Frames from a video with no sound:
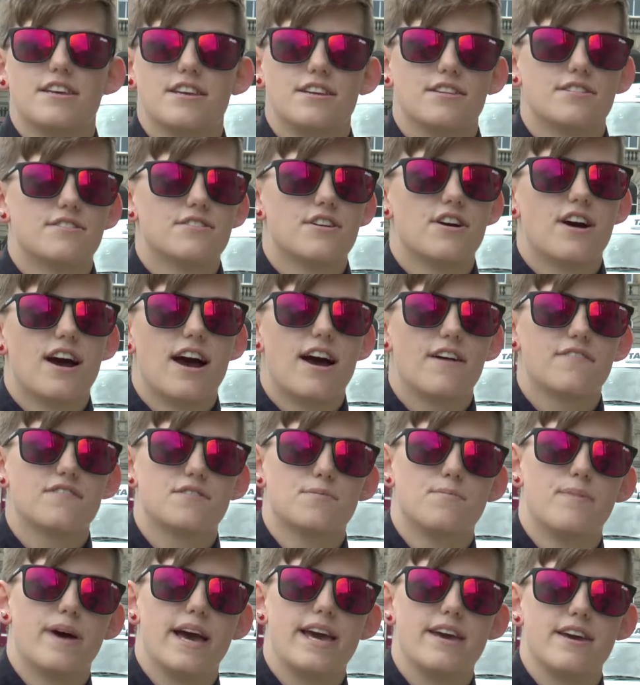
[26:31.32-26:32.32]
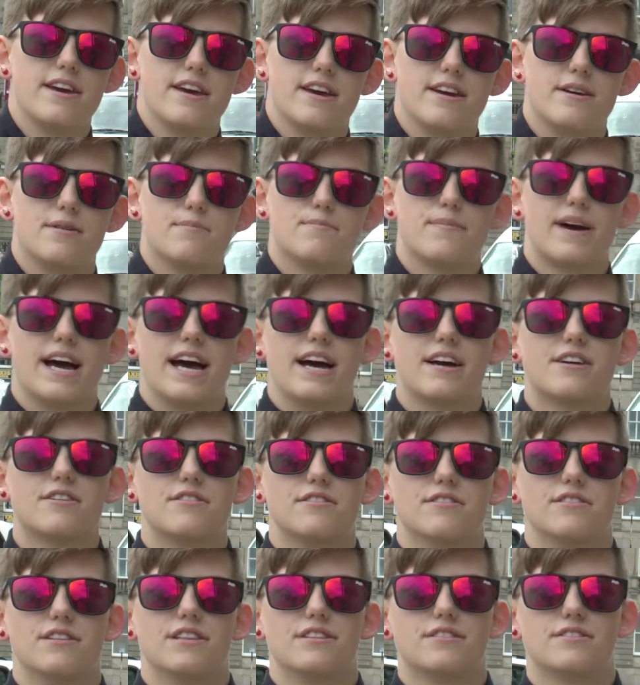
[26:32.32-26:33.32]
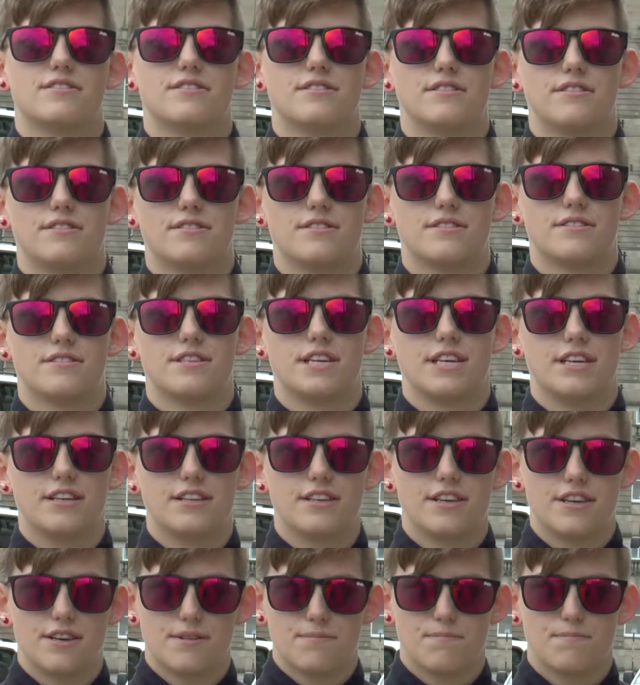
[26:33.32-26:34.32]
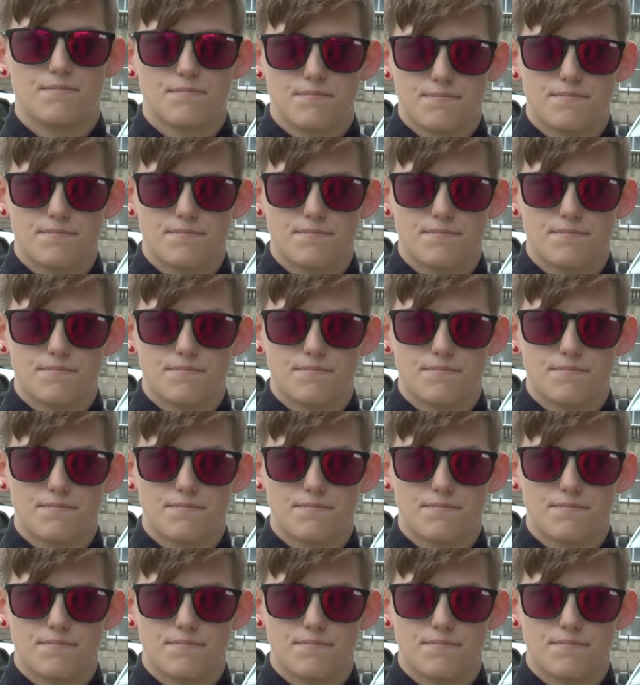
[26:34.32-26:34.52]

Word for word: You don't have to pay it back until you're